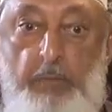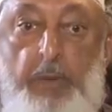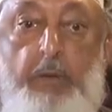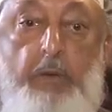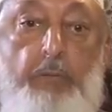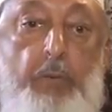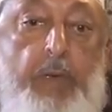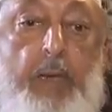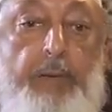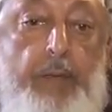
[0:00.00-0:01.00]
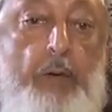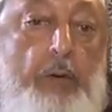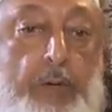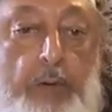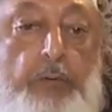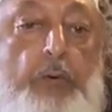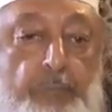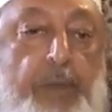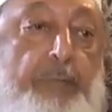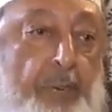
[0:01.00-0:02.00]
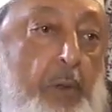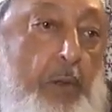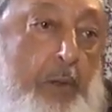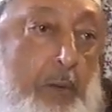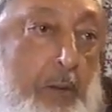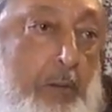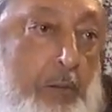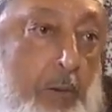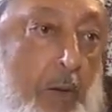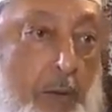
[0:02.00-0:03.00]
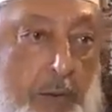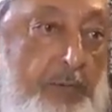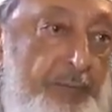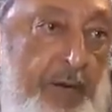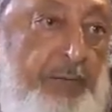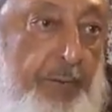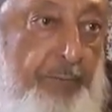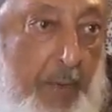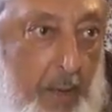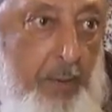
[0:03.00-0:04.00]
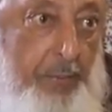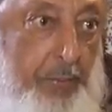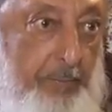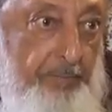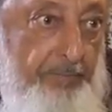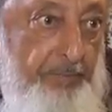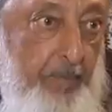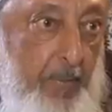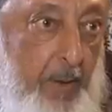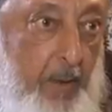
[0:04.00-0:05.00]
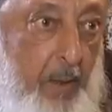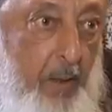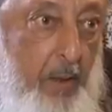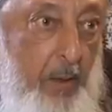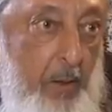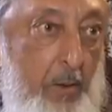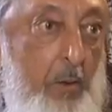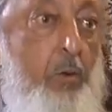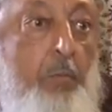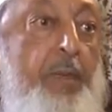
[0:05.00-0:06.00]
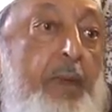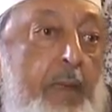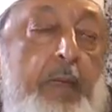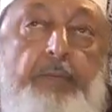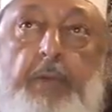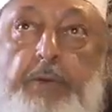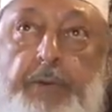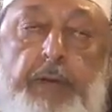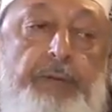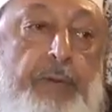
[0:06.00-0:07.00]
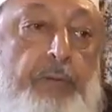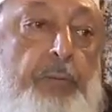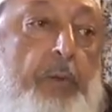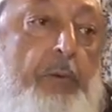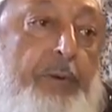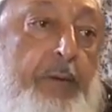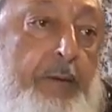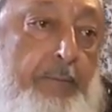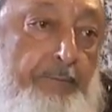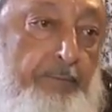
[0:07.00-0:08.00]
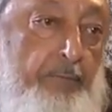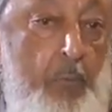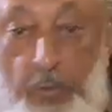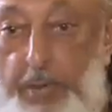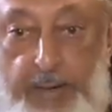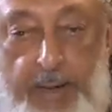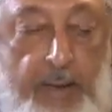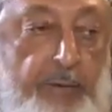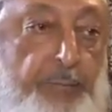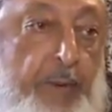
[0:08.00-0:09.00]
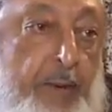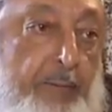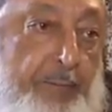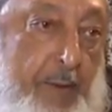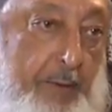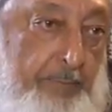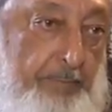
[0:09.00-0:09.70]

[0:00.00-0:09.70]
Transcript: Because we are the only two people on the face of the earth who believe that Jesus will return. Nobody else believes that.